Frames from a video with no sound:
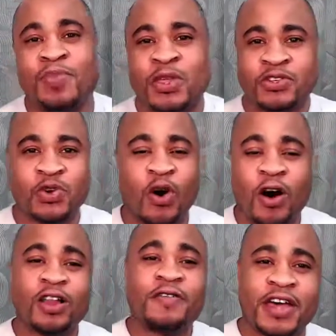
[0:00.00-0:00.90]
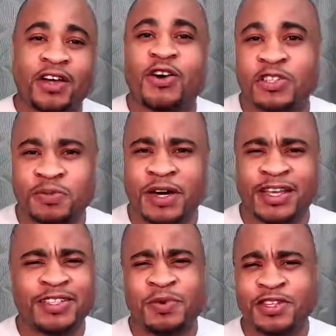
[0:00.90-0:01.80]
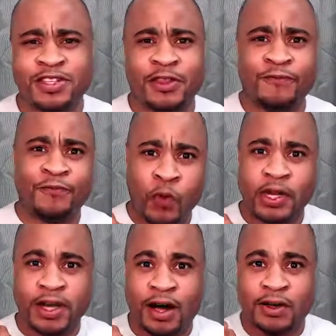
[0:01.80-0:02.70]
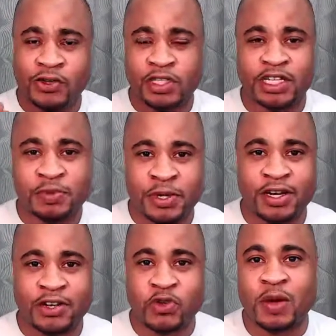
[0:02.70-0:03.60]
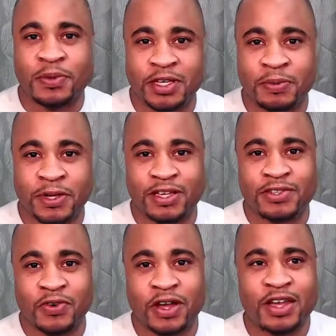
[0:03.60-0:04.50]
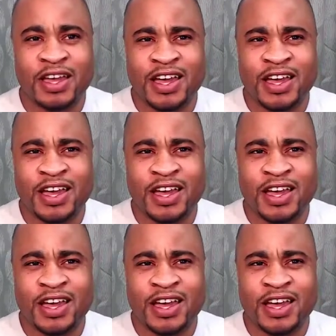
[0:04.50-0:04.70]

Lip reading: So all of that costs money, especially the $40 I spent at a trampoline place, right?